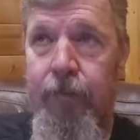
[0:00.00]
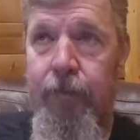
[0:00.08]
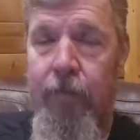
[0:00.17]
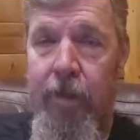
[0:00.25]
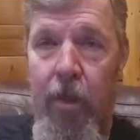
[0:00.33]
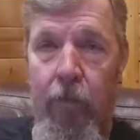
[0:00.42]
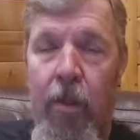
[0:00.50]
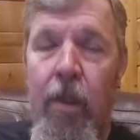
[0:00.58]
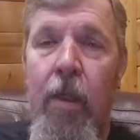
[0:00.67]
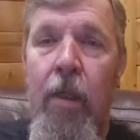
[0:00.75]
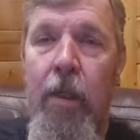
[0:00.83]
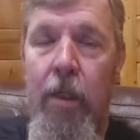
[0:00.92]
You know,
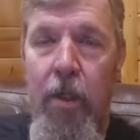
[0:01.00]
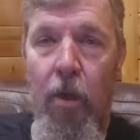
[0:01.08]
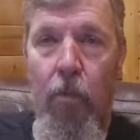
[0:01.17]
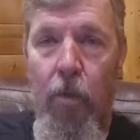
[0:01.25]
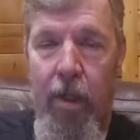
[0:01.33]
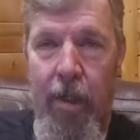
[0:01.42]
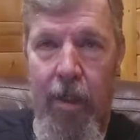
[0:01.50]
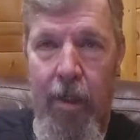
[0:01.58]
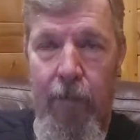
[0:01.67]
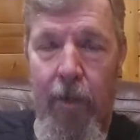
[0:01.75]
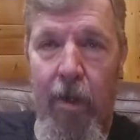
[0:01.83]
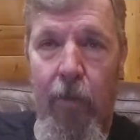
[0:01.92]
you don't want to get
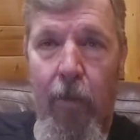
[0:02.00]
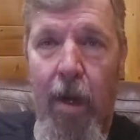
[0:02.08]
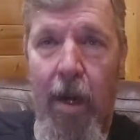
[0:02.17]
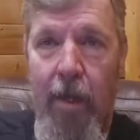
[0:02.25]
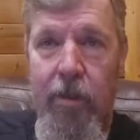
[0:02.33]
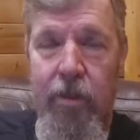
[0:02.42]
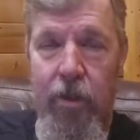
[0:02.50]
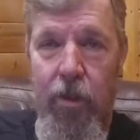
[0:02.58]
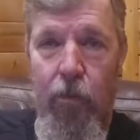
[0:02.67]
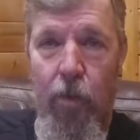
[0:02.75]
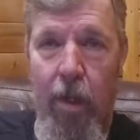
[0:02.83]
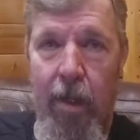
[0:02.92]
hit by a rock, so
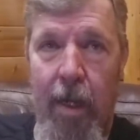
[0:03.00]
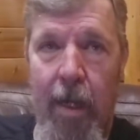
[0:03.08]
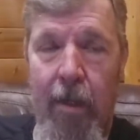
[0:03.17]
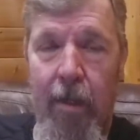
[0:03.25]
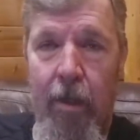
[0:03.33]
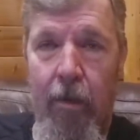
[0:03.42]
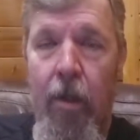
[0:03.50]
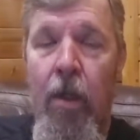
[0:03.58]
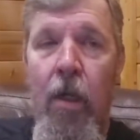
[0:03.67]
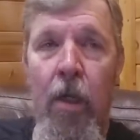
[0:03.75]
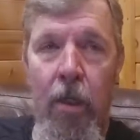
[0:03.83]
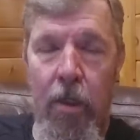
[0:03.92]
you're running out of there.
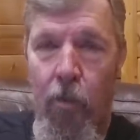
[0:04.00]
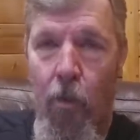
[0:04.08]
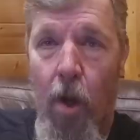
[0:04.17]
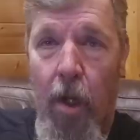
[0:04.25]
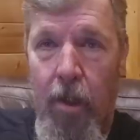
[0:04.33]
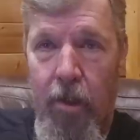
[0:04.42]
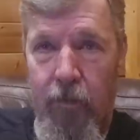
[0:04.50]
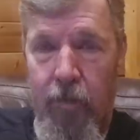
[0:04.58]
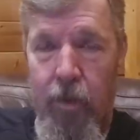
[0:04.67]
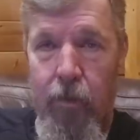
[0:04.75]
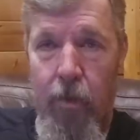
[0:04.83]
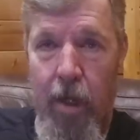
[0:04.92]
You walk
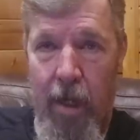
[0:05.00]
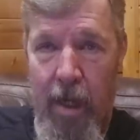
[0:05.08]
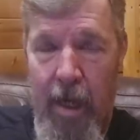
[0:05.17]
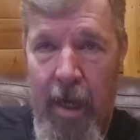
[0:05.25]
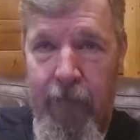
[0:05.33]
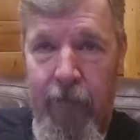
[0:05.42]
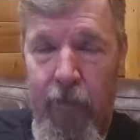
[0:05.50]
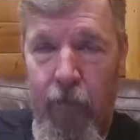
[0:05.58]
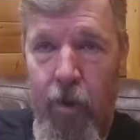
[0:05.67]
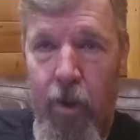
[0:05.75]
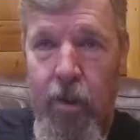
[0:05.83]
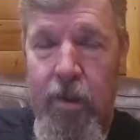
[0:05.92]
through
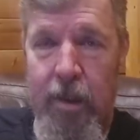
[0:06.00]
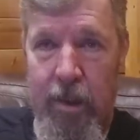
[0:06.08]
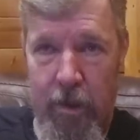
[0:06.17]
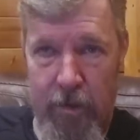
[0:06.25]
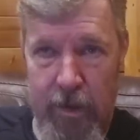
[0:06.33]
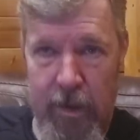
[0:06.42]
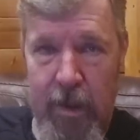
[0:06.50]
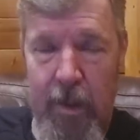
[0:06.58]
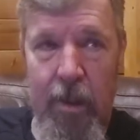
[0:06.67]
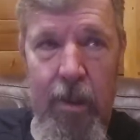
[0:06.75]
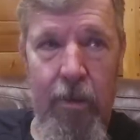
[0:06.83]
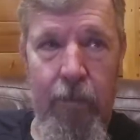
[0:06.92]
afterwards, and you
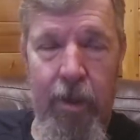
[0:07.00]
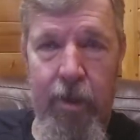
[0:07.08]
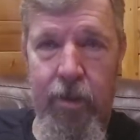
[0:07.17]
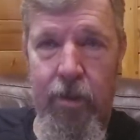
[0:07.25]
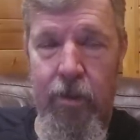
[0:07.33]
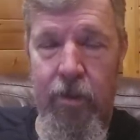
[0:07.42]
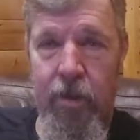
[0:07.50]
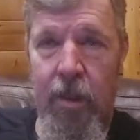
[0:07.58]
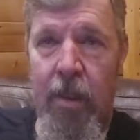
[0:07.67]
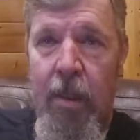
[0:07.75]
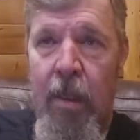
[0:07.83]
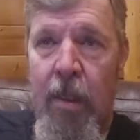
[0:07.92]
see in the pictures
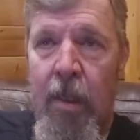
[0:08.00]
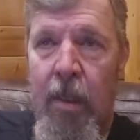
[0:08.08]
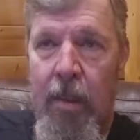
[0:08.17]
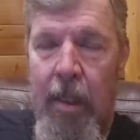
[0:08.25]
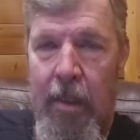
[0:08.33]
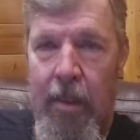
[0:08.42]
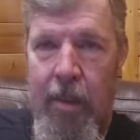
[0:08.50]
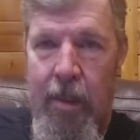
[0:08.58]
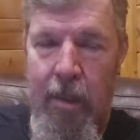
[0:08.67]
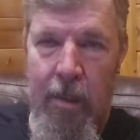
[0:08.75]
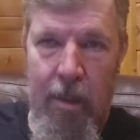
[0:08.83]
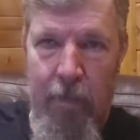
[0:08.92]
that
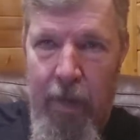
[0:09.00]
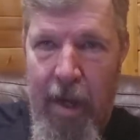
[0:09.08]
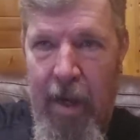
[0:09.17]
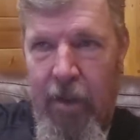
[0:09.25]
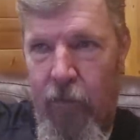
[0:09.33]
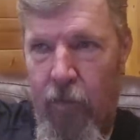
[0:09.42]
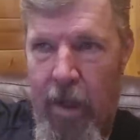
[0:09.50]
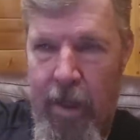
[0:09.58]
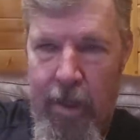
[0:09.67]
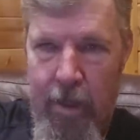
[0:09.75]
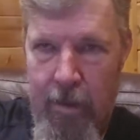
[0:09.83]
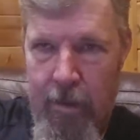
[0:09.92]
the
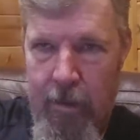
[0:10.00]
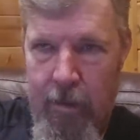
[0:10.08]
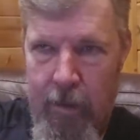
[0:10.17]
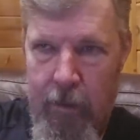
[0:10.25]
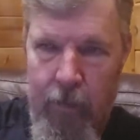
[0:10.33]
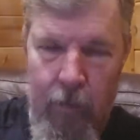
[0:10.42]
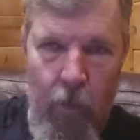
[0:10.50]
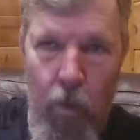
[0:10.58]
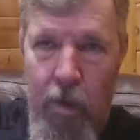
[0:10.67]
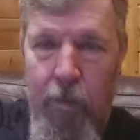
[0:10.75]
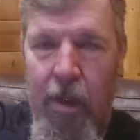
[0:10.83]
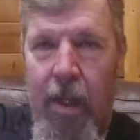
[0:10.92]
pathway, you know,
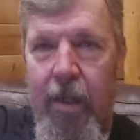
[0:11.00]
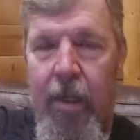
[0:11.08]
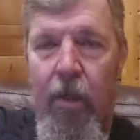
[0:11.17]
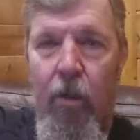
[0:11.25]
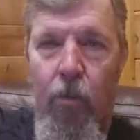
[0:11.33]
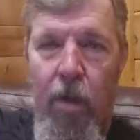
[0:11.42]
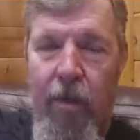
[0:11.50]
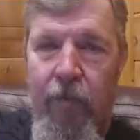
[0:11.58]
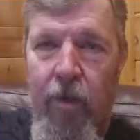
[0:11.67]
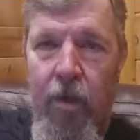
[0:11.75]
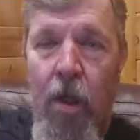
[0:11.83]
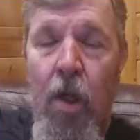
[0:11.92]
wood planking or
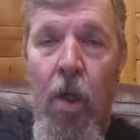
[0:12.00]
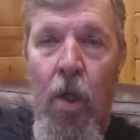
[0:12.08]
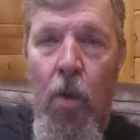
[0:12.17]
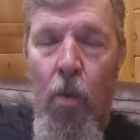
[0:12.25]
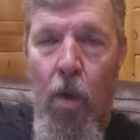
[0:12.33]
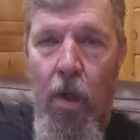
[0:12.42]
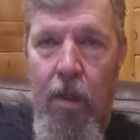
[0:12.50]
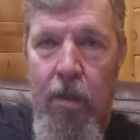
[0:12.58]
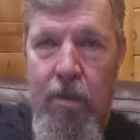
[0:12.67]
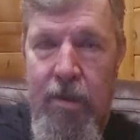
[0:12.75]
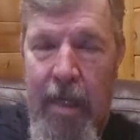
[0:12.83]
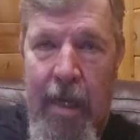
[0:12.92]
whatever,
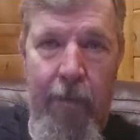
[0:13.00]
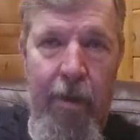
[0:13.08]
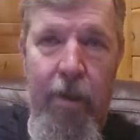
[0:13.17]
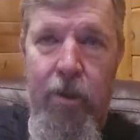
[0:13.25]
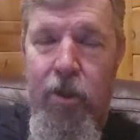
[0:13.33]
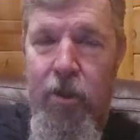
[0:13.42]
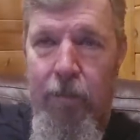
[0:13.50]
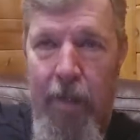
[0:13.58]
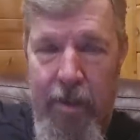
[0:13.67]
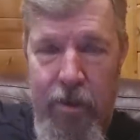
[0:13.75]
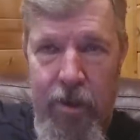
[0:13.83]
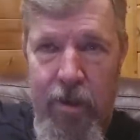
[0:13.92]
was damaged,
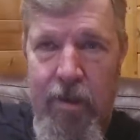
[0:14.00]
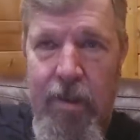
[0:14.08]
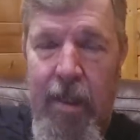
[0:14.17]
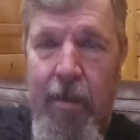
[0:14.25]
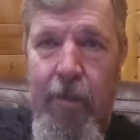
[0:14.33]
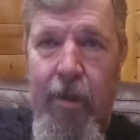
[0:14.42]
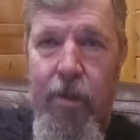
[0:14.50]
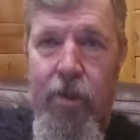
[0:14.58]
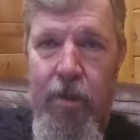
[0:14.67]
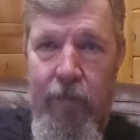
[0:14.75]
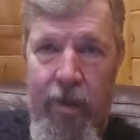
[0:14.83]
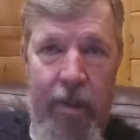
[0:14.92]
benches
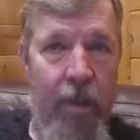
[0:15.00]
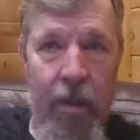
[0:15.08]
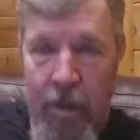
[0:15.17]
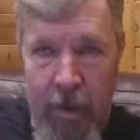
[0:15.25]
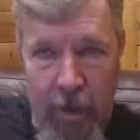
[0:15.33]
damaged, and everything.